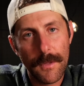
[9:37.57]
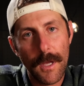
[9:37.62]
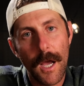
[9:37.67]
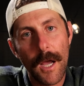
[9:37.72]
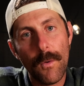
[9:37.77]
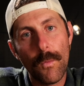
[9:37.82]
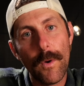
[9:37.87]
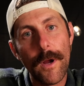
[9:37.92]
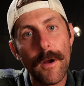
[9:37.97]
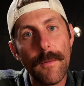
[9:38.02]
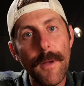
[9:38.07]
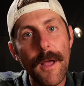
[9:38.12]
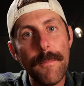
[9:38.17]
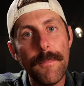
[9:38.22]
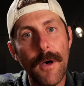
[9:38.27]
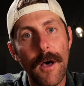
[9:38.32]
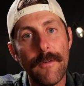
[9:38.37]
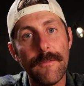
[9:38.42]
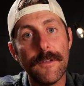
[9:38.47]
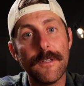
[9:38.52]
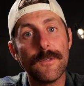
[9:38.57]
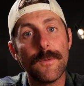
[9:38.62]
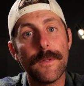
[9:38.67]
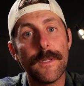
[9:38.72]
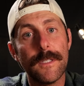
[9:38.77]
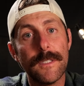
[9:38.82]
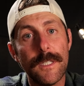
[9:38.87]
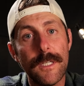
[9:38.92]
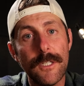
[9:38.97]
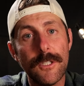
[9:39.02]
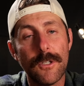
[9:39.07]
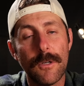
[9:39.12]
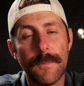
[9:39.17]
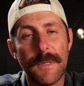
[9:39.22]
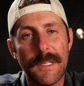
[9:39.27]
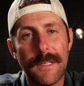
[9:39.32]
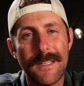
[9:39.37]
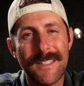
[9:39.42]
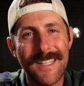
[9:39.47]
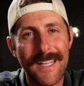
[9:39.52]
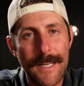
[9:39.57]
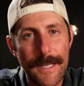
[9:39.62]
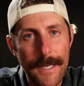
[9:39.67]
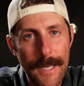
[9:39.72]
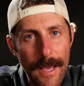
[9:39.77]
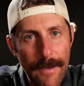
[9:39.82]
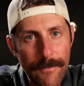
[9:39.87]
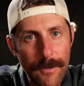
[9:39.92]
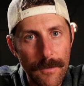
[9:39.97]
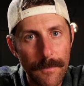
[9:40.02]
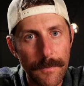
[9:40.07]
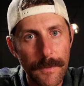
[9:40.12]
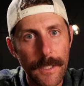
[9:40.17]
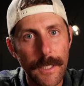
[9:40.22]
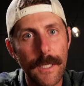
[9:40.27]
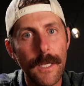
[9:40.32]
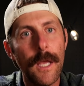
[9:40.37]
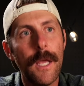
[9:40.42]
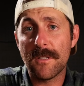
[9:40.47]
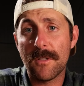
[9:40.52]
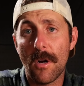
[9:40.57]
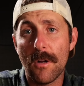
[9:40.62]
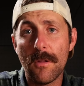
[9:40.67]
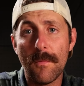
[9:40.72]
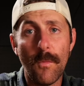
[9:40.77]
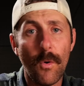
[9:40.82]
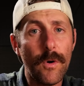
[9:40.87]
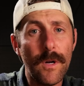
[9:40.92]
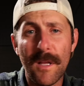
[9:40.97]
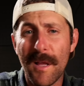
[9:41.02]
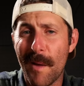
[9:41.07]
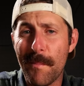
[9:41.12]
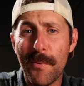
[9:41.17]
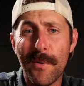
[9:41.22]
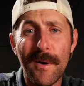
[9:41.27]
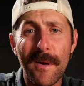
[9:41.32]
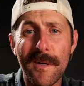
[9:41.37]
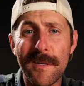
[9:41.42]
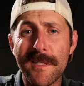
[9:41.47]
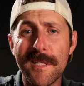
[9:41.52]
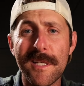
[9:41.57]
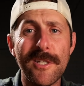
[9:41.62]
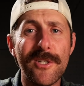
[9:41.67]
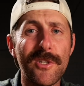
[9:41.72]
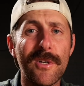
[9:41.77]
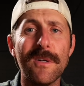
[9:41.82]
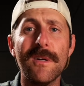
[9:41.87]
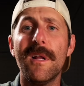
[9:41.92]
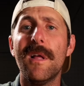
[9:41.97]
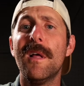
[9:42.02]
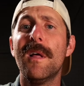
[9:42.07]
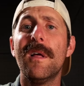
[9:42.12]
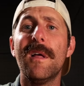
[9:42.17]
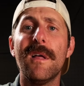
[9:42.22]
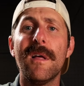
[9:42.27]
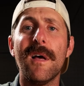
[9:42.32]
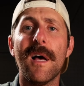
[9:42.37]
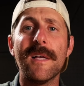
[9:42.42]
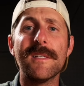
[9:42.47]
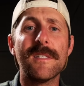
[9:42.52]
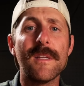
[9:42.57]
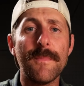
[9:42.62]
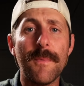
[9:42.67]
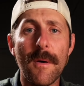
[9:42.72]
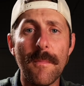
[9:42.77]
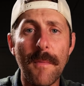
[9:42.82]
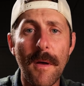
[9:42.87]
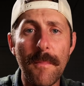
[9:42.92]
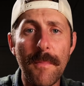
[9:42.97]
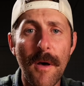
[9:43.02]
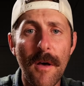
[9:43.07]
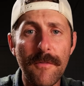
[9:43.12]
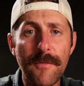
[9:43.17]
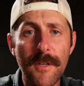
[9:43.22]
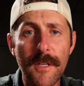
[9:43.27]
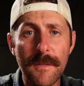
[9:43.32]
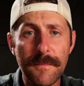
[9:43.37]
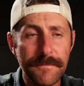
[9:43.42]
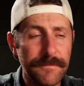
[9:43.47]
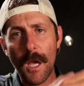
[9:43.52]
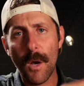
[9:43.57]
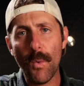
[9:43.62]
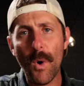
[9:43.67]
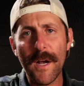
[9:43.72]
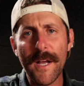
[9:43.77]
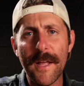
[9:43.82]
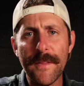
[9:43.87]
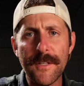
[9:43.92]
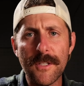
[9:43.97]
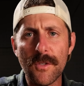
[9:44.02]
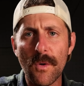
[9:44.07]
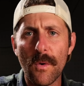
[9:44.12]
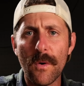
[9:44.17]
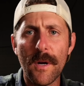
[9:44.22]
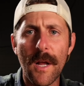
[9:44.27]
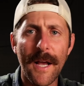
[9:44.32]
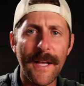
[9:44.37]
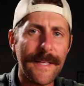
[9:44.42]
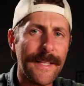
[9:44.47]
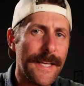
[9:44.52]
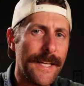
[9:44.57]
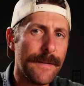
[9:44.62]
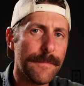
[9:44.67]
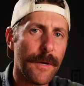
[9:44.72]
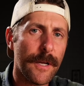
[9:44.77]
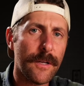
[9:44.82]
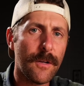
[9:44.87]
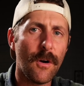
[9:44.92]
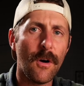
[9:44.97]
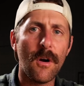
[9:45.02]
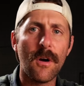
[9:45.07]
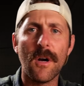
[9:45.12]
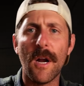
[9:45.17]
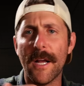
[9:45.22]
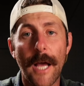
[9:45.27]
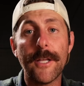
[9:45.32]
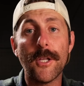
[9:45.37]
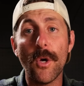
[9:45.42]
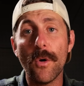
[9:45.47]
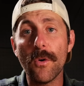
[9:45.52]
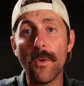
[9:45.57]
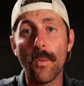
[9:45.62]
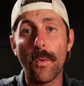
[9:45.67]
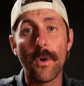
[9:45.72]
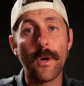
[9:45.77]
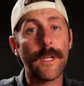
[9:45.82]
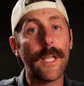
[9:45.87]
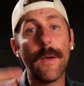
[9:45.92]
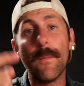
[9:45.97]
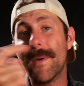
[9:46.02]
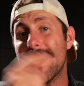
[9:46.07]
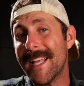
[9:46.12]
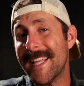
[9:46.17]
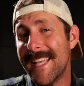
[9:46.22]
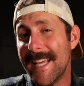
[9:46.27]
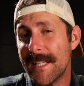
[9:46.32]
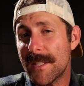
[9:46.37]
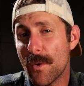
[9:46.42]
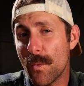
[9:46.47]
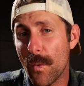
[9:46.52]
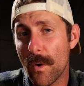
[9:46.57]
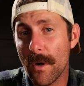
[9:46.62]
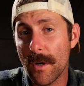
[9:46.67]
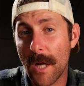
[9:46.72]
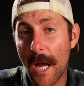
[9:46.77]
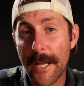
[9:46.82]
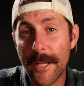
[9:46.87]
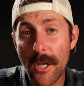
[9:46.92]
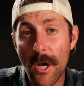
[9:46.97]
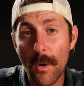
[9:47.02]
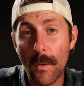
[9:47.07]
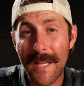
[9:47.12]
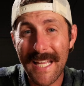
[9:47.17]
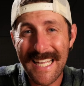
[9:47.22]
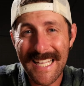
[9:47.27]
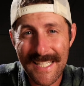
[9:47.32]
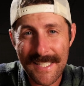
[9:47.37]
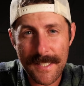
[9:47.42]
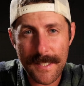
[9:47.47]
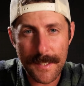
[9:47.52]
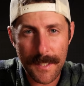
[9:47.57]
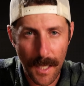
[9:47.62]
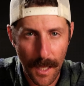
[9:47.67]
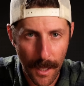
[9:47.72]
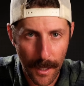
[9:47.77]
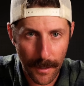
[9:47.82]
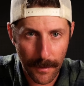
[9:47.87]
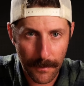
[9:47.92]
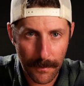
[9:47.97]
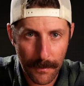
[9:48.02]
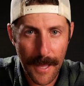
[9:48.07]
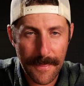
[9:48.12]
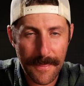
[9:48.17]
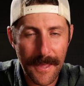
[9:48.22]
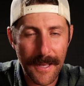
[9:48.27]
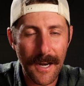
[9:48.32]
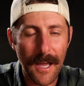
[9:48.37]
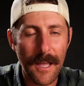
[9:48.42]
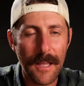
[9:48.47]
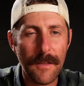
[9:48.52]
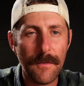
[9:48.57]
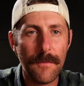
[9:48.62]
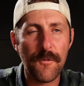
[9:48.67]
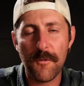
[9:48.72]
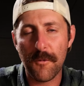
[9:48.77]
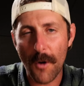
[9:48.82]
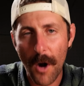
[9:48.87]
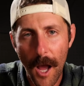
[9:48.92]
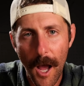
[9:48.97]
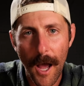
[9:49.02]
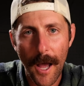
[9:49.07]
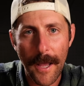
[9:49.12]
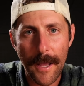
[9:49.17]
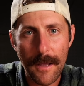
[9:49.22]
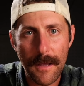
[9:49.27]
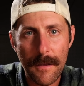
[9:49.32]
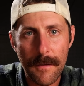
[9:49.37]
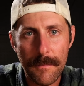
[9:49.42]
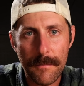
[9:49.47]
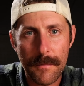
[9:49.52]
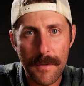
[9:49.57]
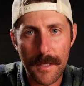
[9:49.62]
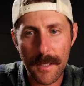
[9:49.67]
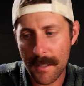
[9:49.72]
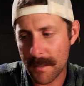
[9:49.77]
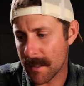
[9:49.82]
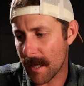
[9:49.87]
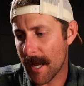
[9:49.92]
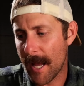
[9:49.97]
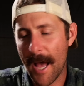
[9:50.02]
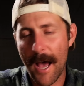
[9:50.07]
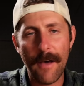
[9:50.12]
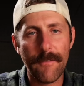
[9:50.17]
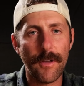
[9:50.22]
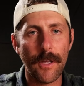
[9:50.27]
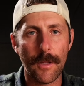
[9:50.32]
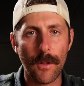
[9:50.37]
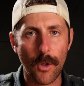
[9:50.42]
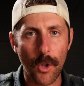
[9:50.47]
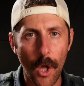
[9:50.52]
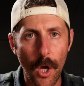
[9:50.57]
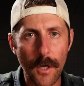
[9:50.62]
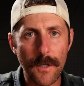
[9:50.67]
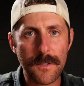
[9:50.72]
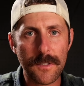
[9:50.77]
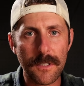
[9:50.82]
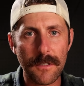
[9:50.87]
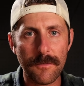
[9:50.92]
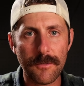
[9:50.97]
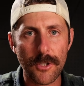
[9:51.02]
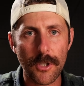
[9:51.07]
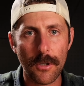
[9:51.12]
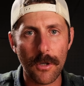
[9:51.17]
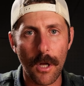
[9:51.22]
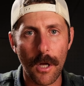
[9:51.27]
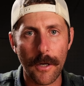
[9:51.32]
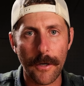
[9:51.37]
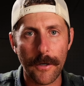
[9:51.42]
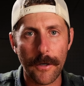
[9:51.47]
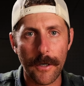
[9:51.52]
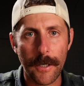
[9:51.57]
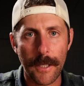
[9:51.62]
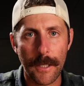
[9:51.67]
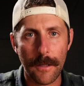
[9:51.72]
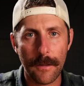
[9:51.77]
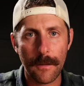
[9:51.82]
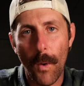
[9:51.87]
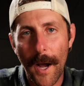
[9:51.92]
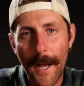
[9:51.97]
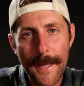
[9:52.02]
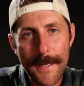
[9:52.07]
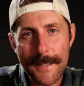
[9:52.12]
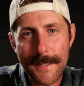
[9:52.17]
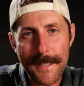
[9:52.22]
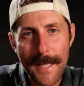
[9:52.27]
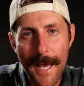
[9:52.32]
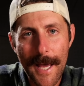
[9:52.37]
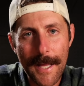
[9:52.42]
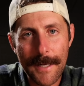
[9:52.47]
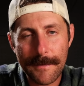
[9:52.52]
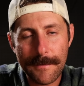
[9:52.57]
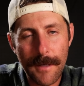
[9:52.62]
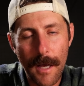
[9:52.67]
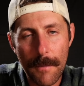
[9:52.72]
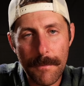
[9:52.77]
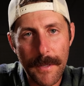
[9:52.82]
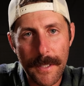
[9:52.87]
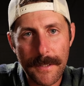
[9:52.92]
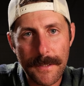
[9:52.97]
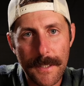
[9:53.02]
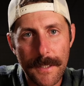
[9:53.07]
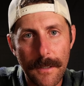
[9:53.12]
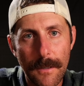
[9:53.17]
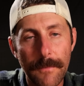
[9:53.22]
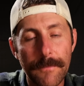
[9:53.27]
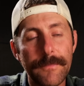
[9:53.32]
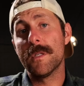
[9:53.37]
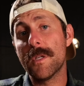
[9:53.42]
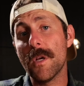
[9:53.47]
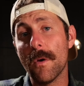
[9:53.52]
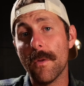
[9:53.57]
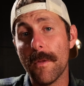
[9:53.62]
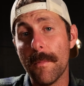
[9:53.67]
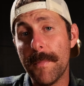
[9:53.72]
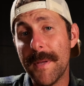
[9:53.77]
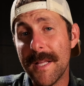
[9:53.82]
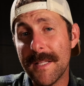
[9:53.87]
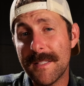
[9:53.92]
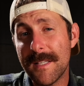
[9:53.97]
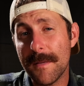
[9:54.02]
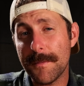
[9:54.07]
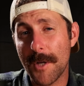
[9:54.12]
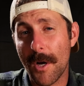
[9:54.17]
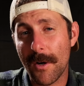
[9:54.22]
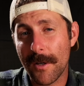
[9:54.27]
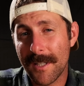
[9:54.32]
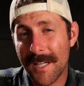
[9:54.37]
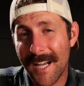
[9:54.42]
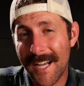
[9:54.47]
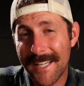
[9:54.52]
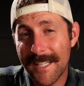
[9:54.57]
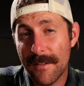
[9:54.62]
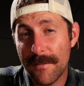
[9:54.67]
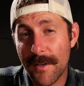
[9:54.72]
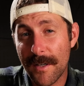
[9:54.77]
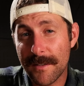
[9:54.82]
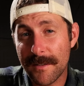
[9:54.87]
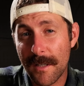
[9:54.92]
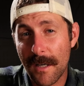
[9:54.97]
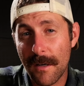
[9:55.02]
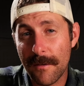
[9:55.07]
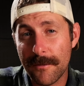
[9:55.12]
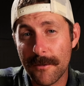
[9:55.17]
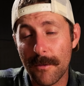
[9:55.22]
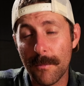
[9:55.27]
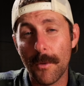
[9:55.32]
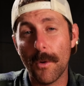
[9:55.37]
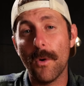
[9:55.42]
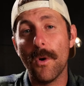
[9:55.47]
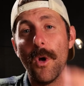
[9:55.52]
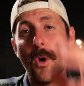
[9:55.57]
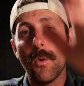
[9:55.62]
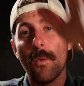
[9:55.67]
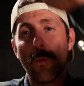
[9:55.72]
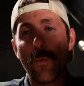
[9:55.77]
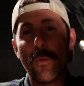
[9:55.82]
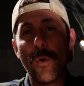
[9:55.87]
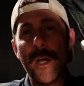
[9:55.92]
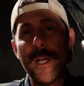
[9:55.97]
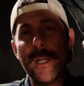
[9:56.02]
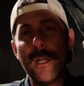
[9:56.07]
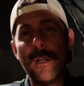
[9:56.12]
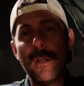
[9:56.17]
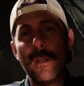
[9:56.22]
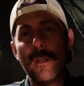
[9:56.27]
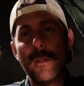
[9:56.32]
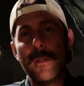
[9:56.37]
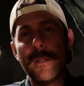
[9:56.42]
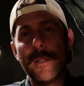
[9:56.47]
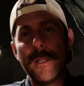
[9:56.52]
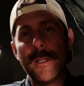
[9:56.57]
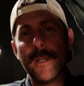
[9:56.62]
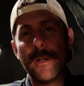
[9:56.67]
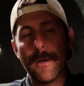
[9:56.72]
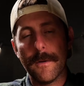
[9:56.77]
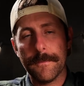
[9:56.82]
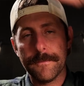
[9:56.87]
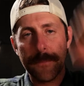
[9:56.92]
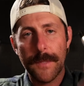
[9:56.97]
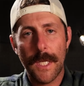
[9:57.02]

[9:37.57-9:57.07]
I wear my puffies with a t-shirt because inevitably, I start in the morning, I put on a t-shirt, I zip up my puffy, I walk out the door, I get in my car, I go to work, and when I get to work, I go inside. And then I fry because I have a long sleeve shirt on underneath. Why is that a big deal? So the pit zips are kind of uncomfortable right here.